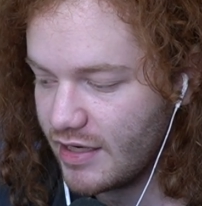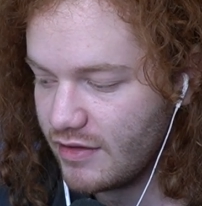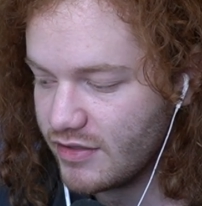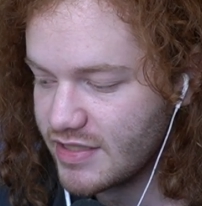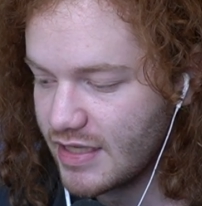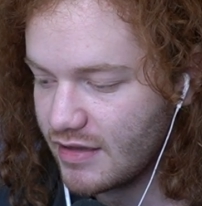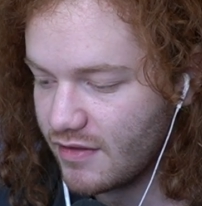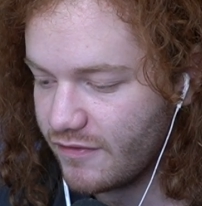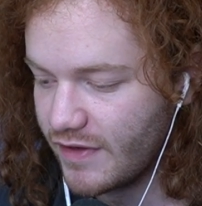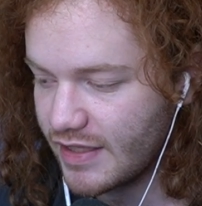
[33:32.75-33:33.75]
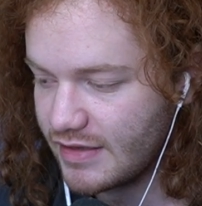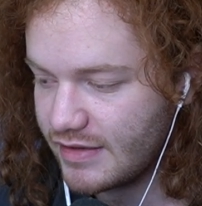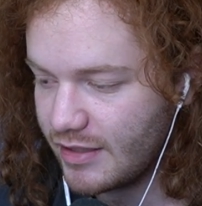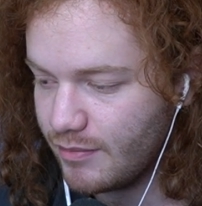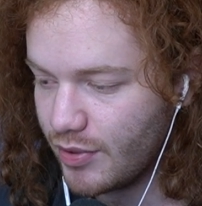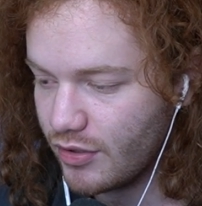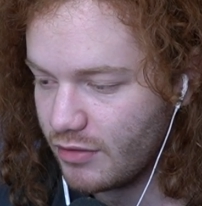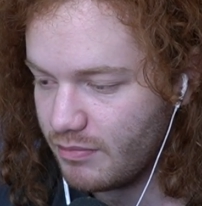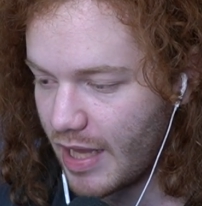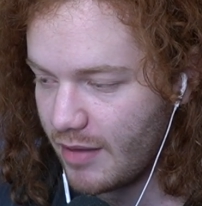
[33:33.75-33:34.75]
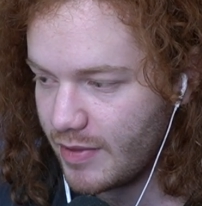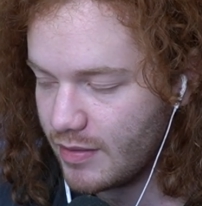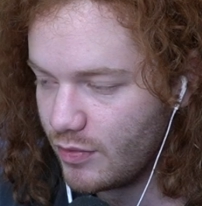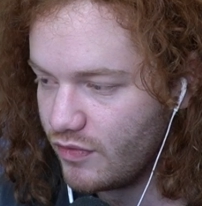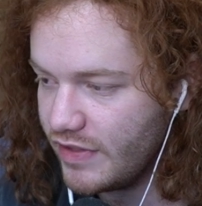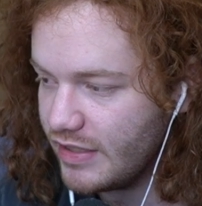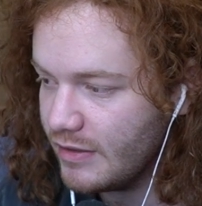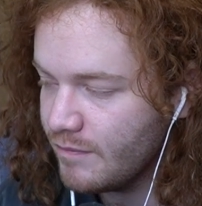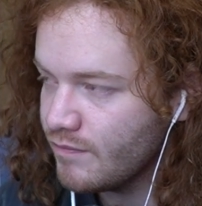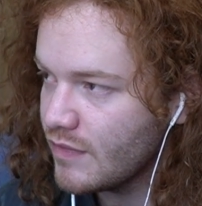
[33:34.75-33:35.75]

And it looks like the fucking Tim Burton Batman movie.